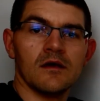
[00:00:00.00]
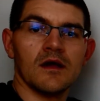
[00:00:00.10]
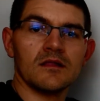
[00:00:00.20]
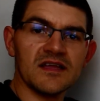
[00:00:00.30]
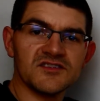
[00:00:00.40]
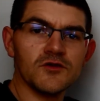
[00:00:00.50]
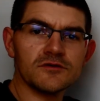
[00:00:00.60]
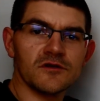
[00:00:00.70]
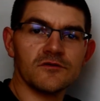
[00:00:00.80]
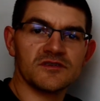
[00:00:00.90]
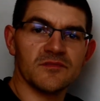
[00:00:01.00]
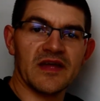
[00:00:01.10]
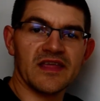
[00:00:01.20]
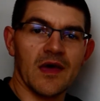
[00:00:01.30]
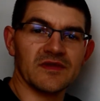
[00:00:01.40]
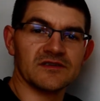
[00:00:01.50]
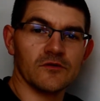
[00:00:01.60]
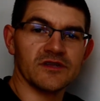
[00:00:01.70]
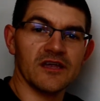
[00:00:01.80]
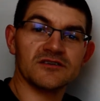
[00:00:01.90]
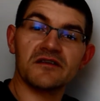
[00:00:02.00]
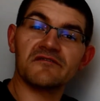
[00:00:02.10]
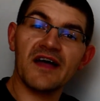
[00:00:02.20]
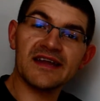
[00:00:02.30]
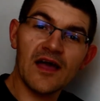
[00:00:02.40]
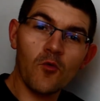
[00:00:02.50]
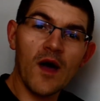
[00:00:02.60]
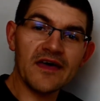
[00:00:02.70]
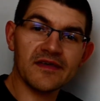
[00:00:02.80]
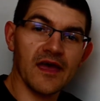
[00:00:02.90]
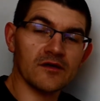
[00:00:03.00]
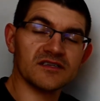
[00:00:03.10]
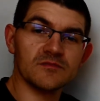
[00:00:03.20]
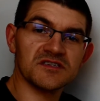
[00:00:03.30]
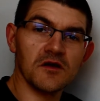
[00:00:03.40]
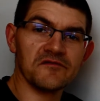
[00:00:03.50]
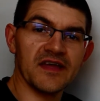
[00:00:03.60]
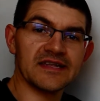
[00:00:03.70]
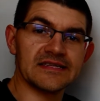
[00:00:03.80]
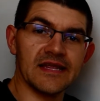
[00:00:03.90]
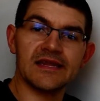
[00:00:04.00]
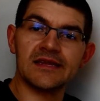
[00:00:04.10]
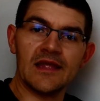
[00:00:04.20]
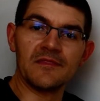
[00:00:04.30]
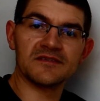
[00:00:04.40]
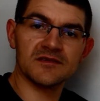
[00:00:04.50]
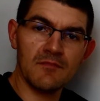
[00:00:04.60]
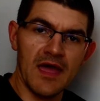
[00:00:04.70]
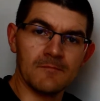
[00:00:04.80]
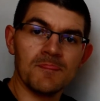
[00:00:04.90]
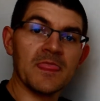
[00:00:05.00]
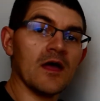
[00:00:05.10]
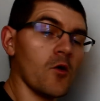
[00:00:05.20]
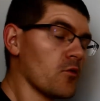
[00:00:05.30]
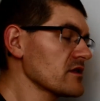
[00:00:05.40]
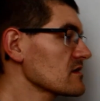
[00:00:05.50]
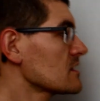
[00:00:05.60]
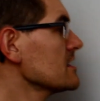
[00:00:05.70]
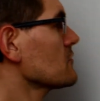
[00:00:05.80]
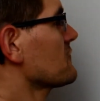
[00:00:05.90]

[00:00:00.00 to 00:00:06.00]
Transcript: Let's use our new cement chemist notation and find out why the calcium sulfate is needed in the cement. One of the clinker